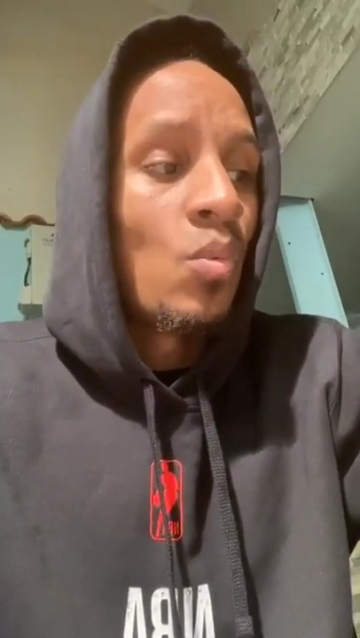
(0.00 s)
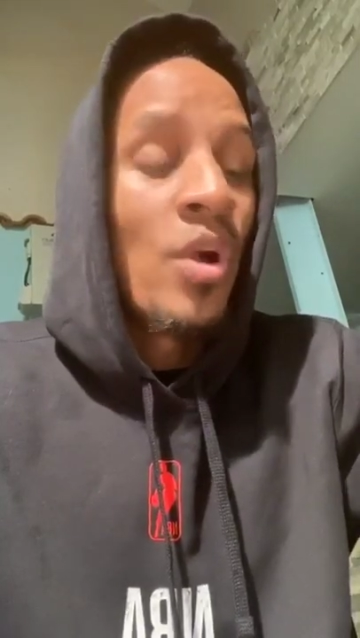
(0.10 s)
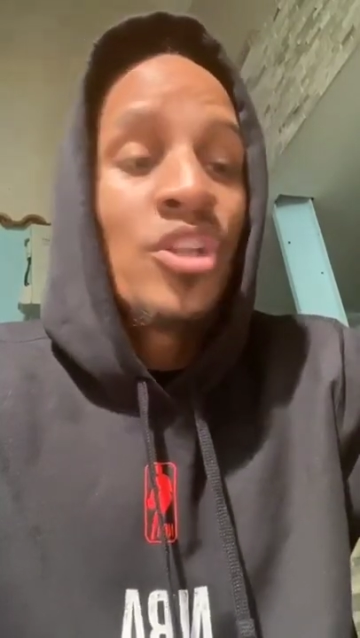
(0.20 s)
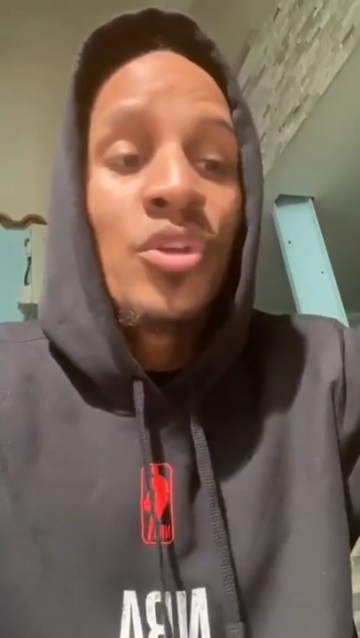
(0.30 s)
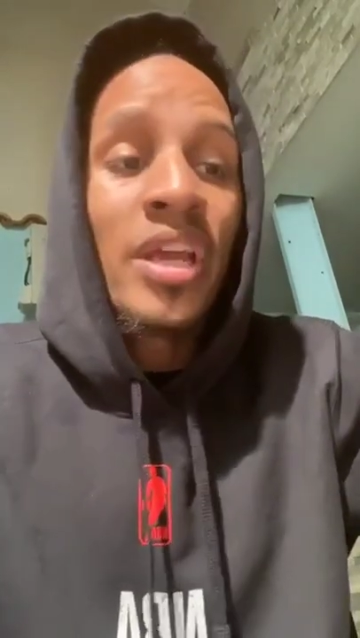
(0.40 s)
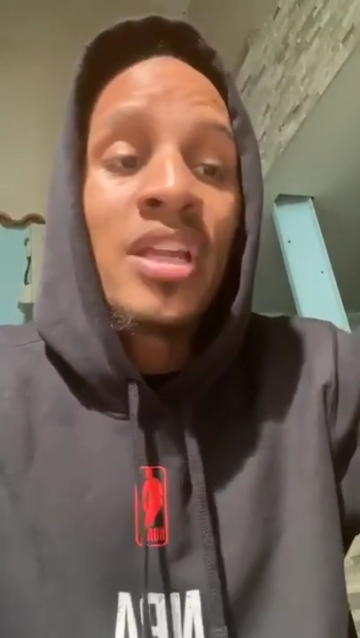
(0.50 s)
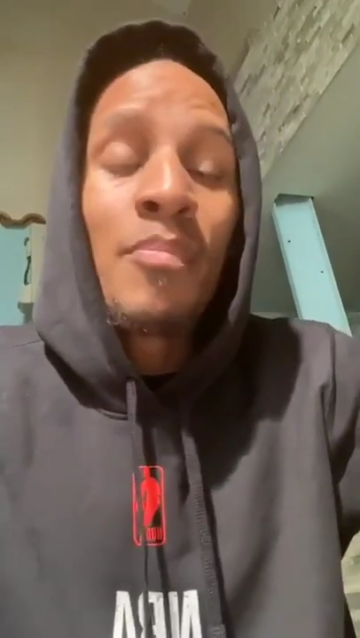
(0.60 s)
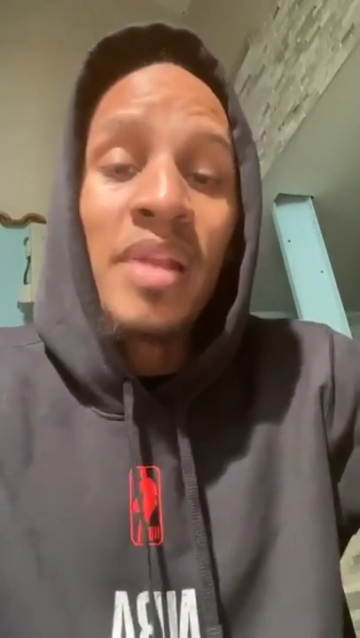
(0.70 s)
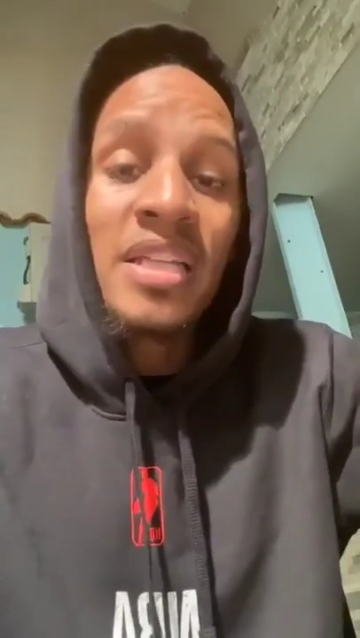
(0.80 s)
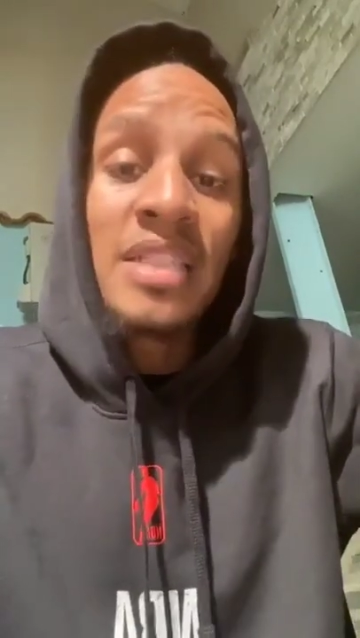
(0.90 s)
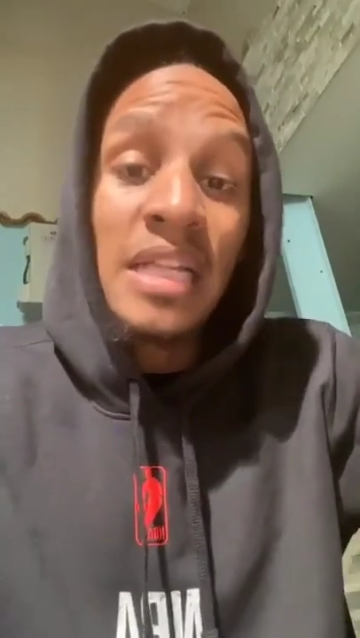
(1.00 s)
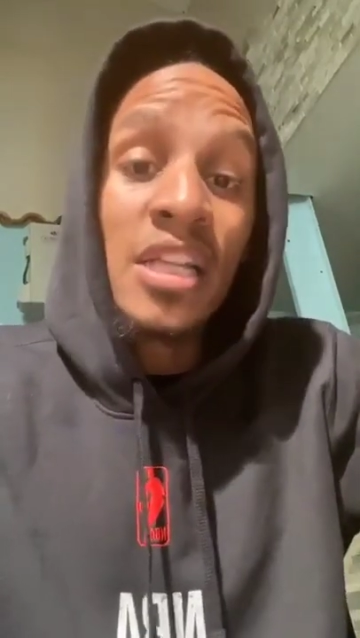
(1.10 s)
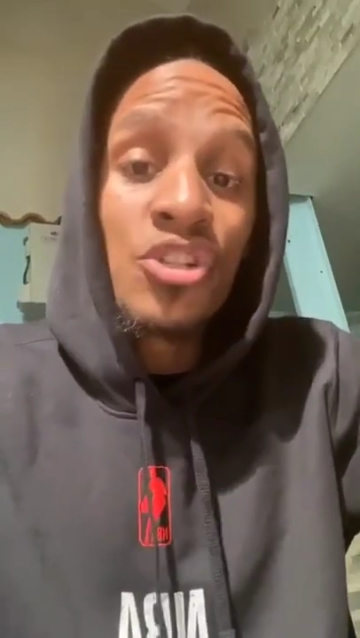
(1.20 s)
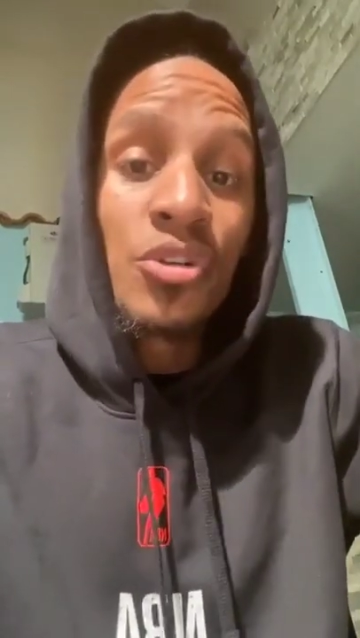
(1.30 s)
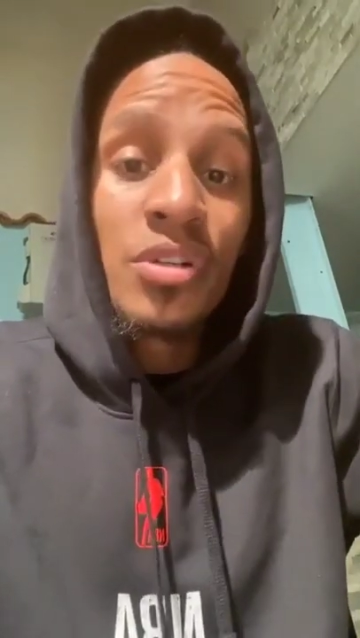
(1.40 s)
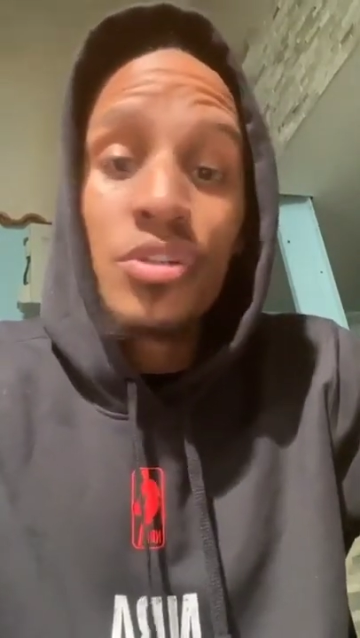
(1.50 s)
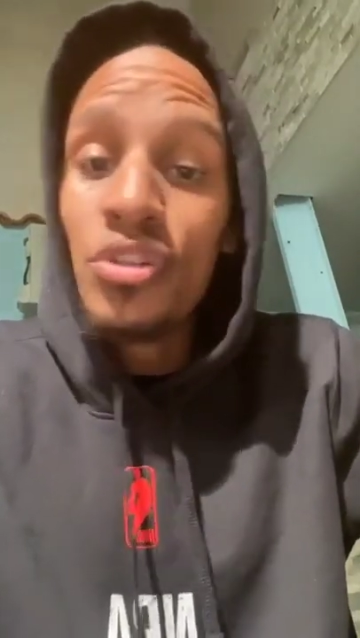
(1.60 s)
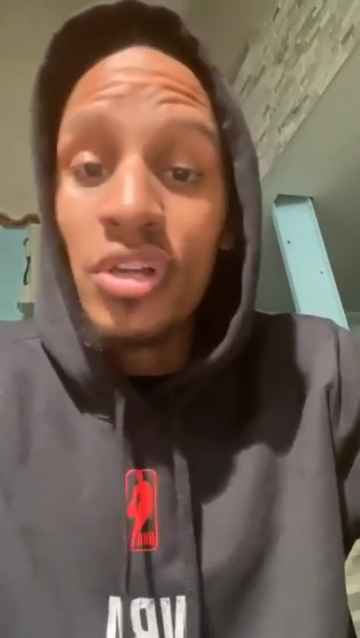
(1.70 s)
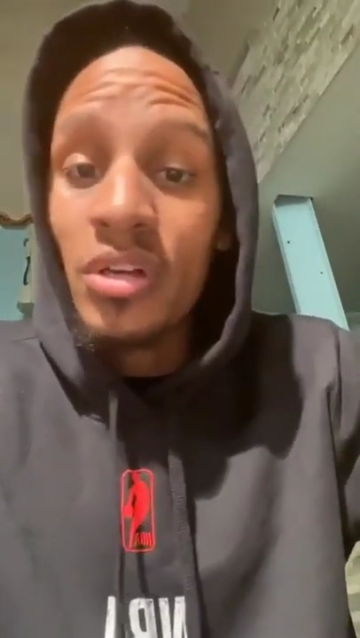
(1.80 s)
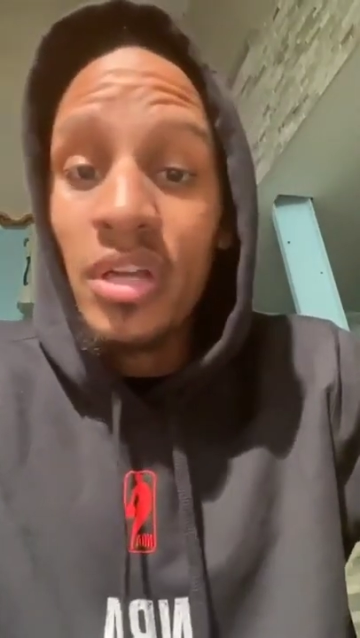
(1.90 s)
when you're in a place that dangerous, you
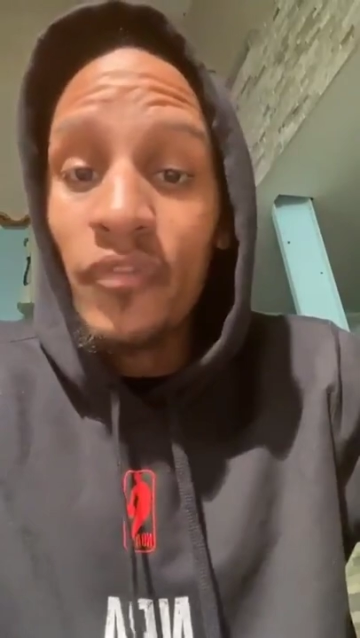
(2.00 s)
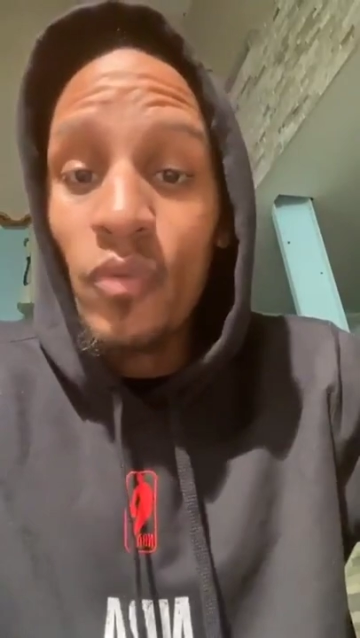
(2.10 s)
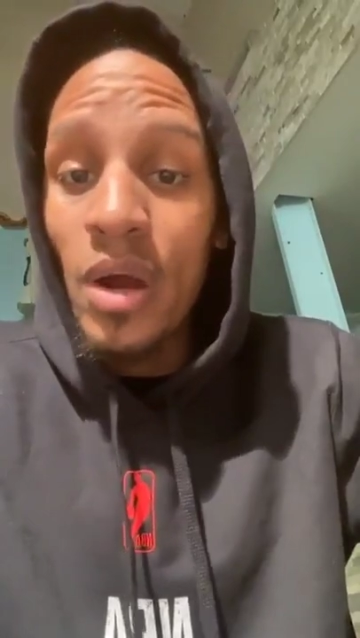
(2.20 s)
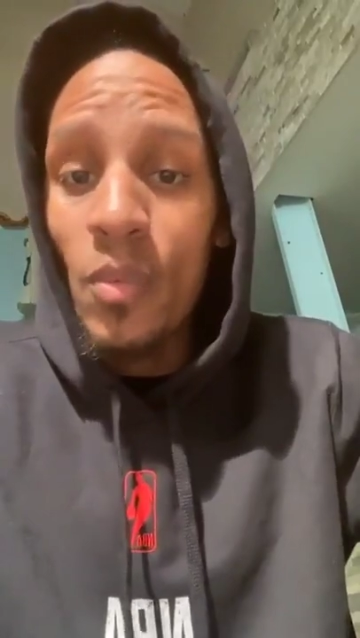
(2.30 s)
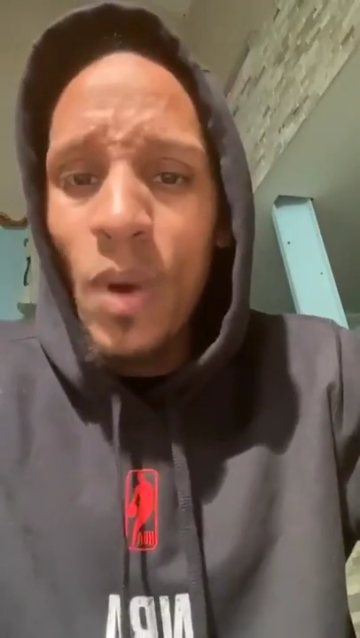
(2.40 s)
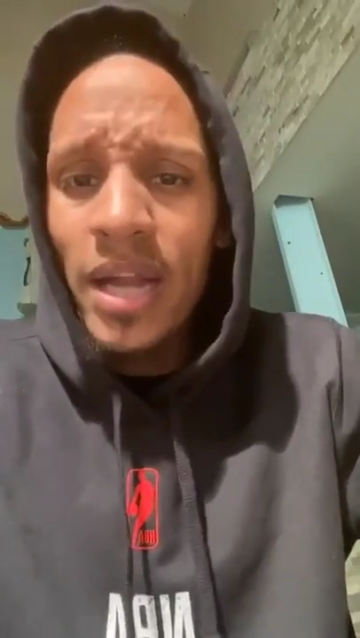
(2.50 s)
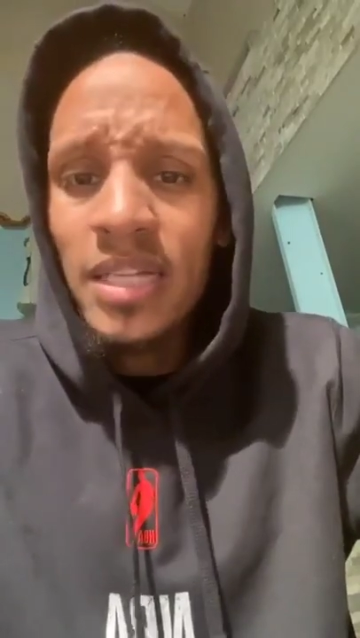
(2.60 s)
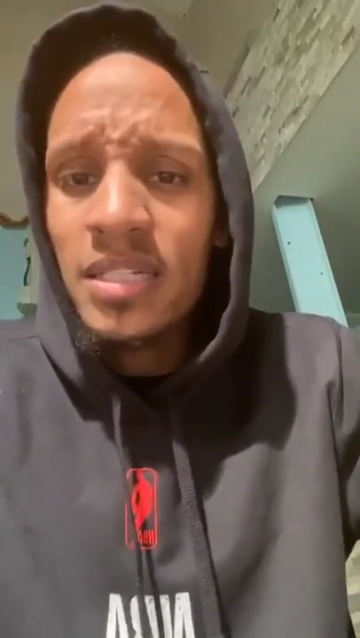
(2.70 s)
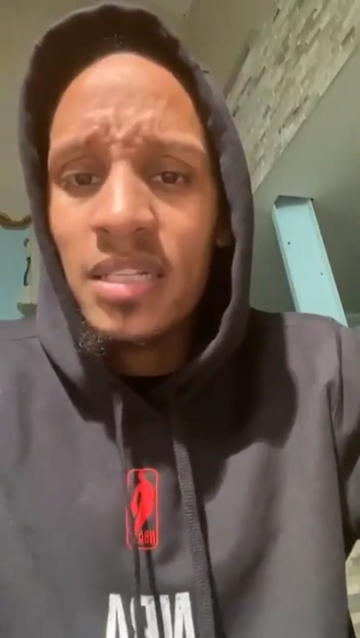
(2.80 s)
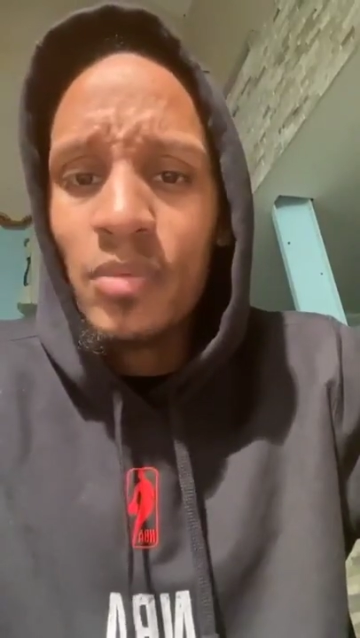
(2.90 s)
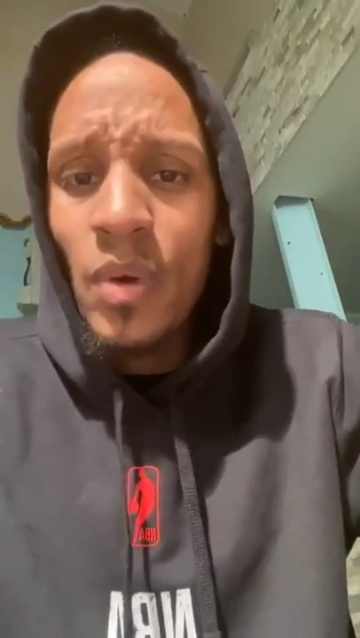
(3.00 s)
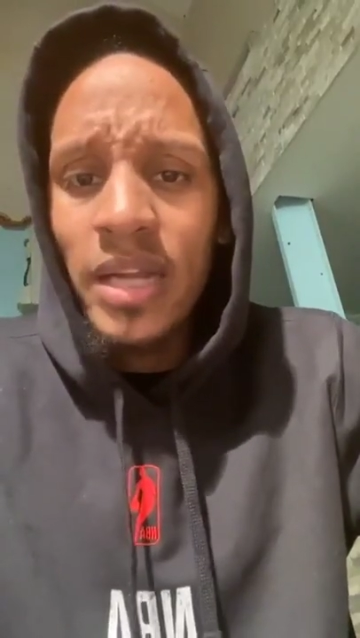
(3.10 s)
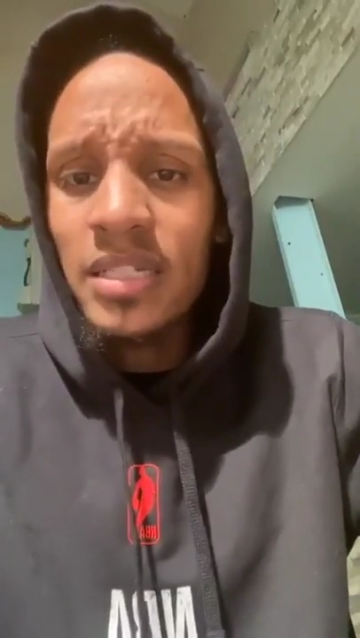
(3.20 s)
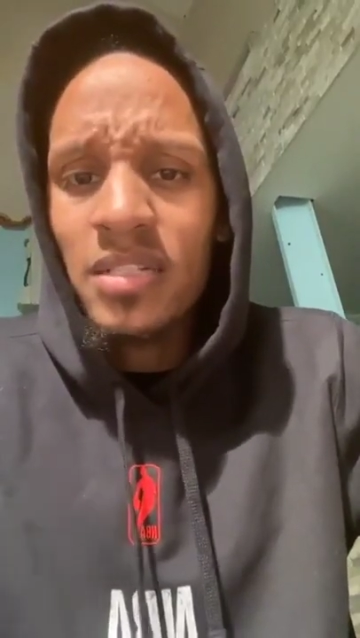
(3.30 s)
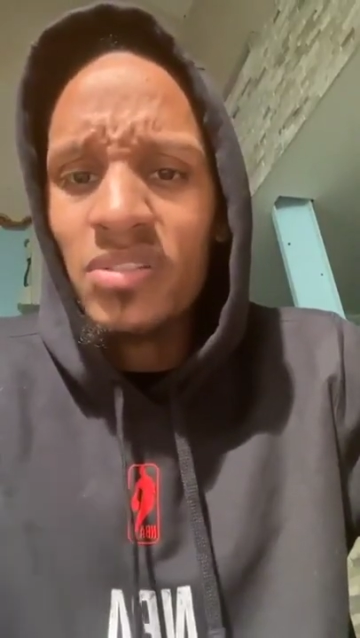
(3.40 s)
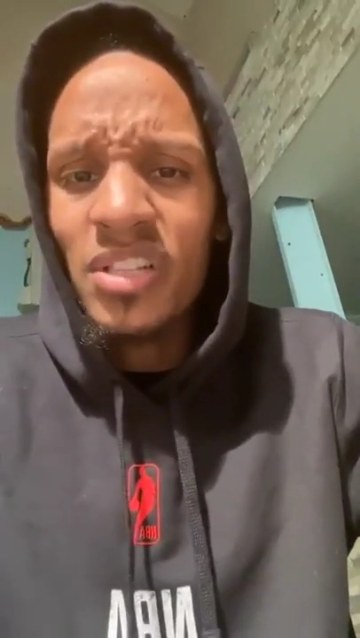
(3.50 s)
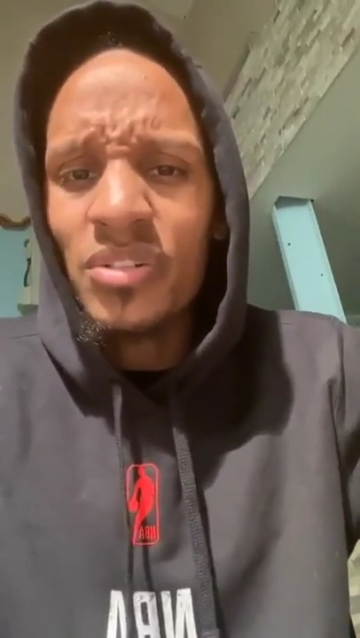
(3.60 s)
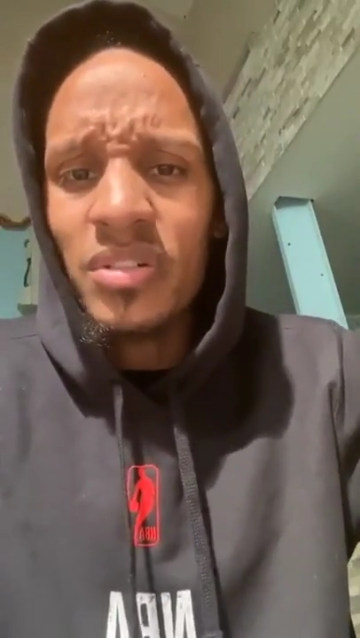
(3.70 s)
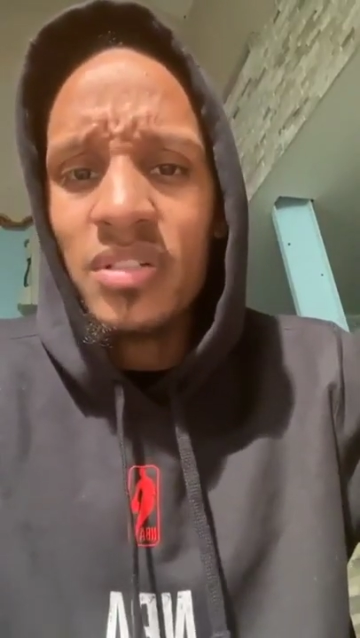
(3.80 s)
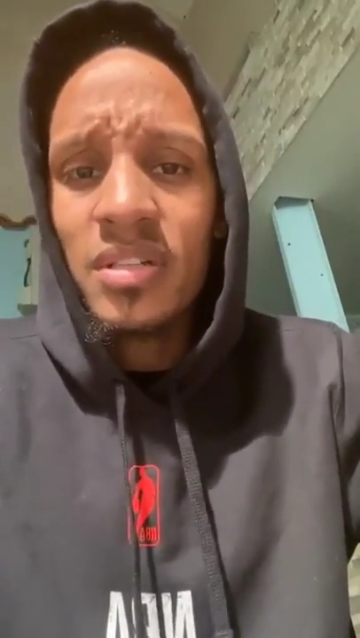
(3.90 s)
don't know if what, what is what is so
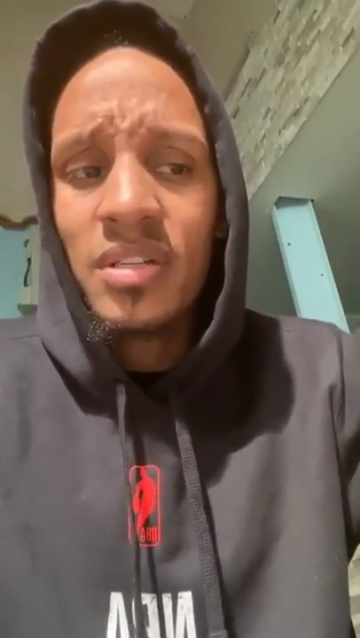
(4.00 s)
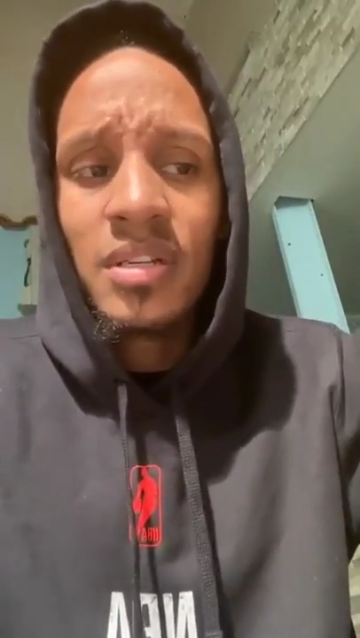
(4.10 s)
dangerous.